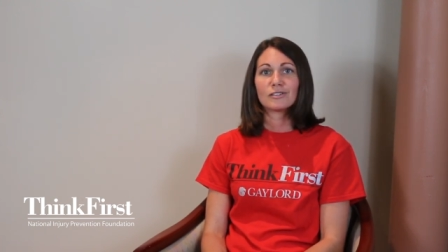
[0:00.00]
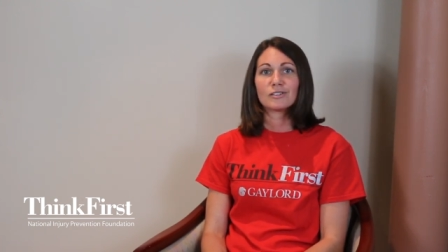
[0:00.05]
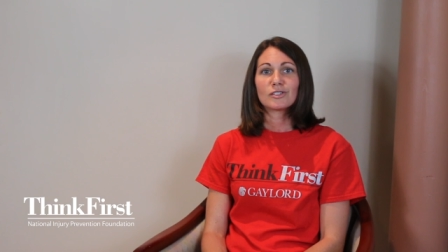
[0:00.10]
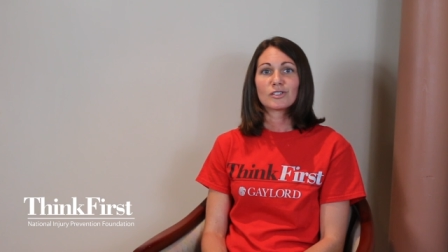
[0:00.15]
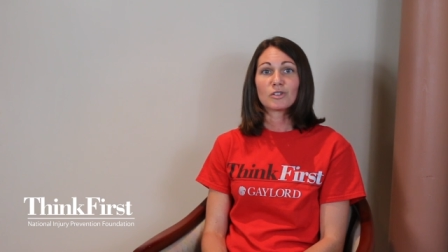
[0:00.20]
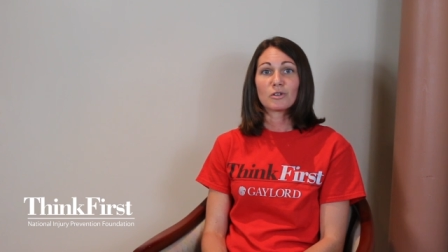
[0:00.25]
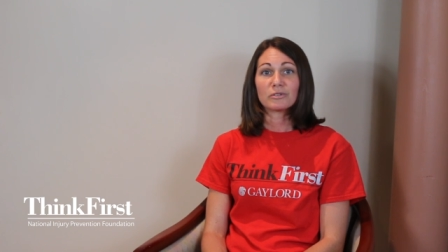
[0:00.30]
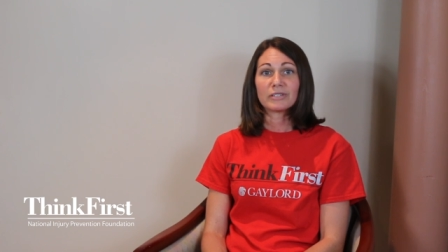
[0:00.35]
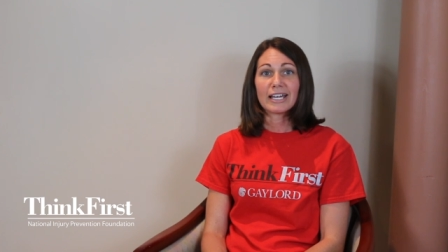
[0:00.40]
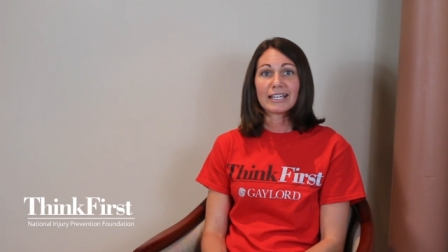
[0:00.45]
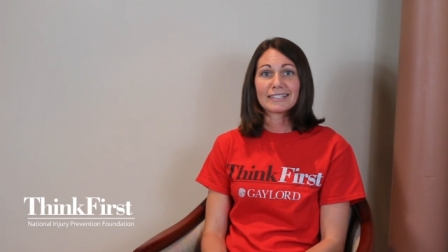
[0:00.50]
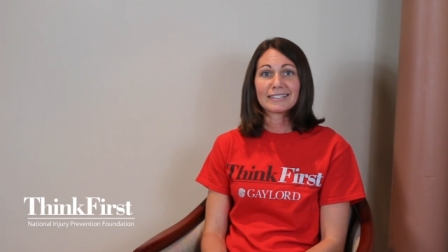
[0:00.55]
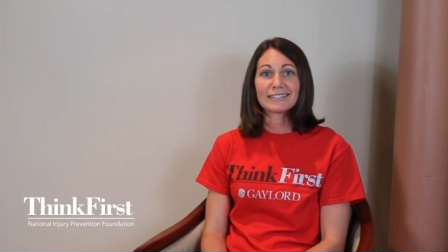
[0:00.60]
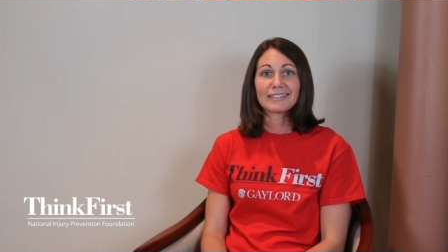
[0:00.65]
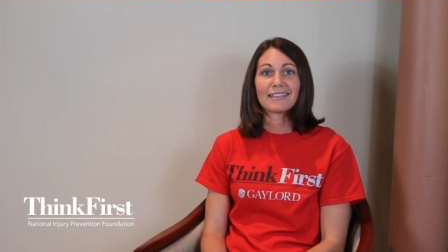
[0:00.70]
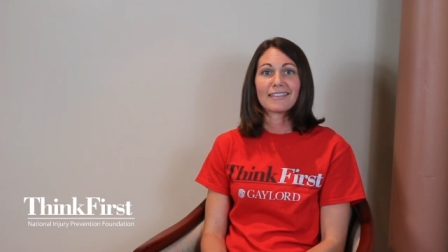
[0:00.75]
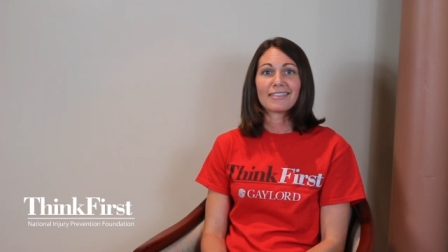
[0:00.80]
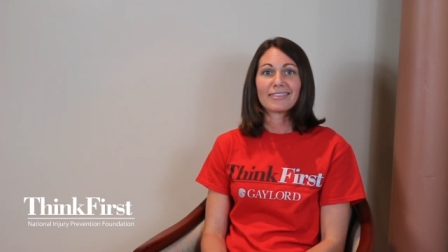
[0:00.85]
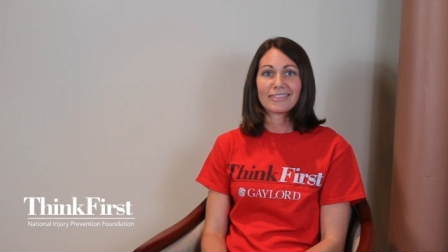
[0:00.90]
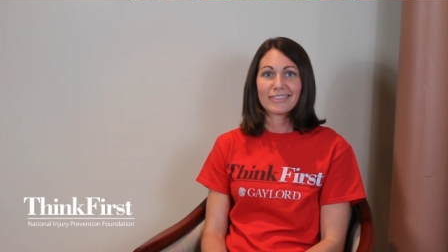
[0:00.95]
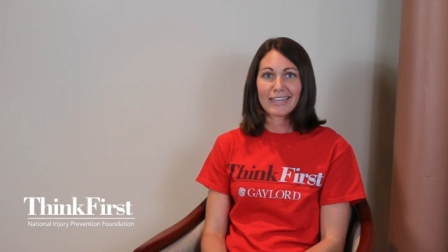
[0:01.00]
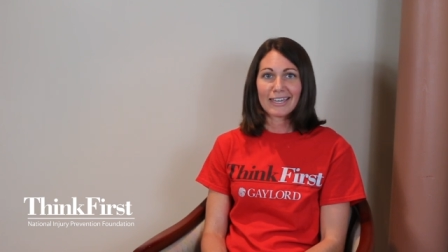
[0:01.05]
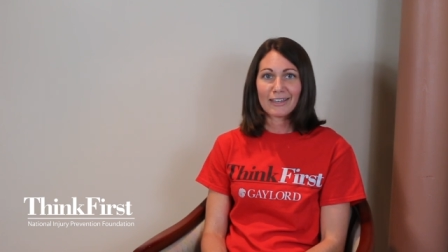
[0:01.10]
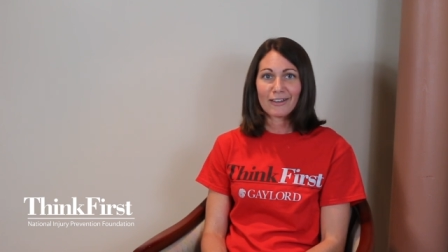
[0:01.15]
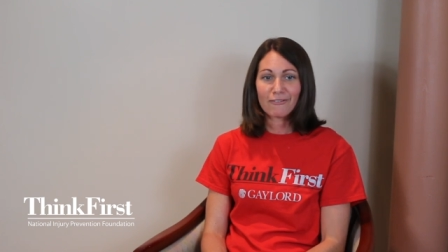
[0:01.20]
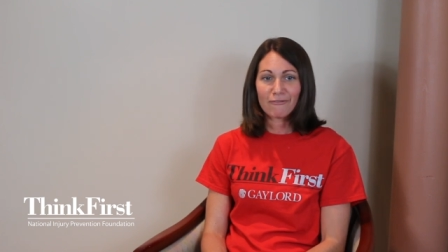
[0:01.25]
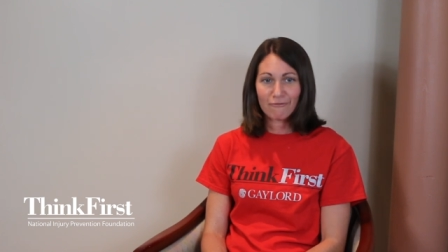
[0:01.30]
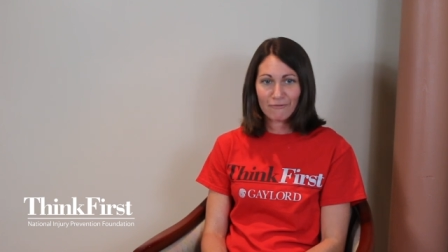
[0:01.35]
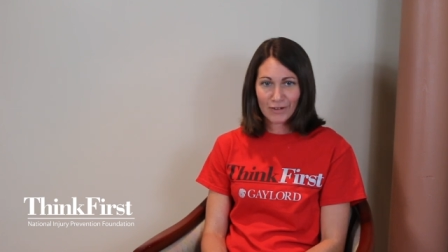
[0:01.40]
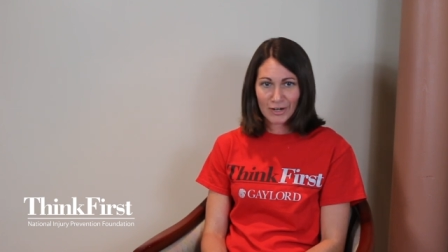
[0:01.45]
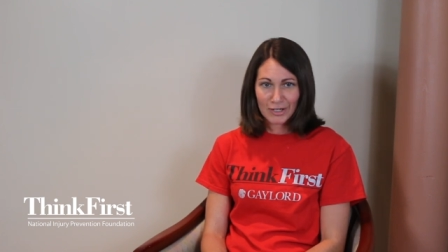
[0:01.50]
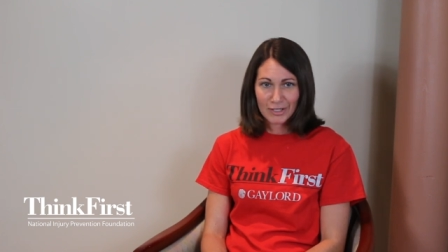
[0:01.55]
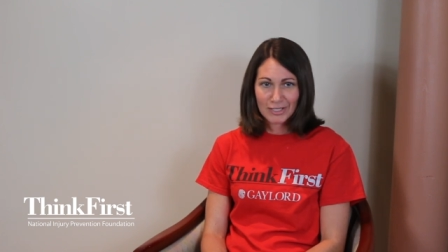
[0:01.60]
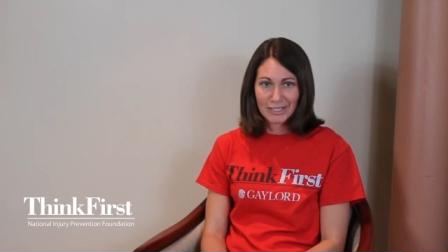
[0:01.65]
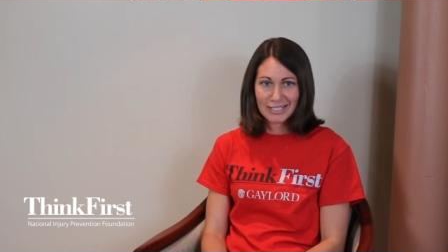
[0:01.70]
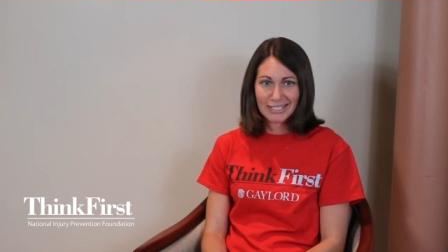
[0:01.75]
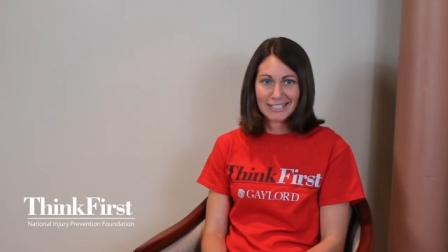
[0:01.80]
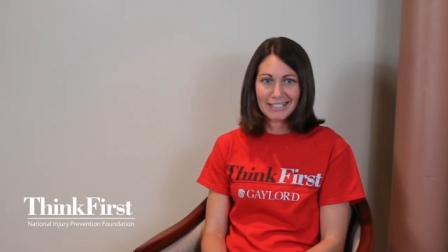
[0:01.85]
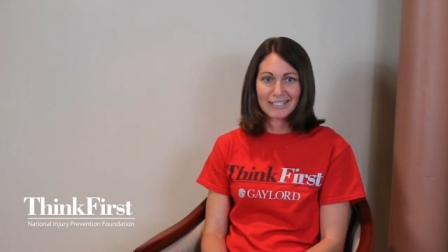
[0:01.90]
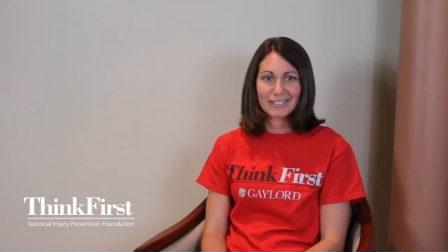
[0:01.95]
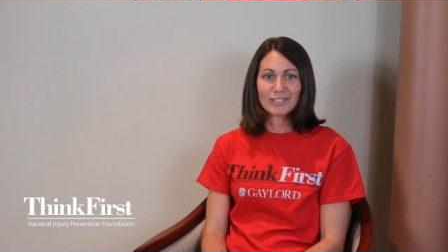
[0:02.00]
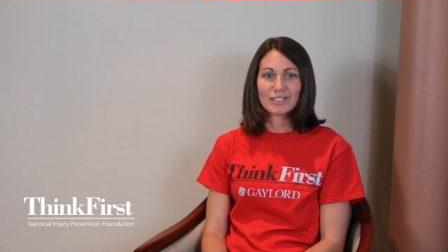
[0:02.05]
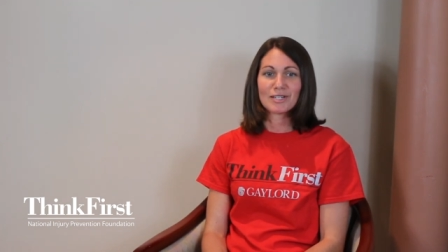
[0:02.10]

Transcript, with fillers: So let's think first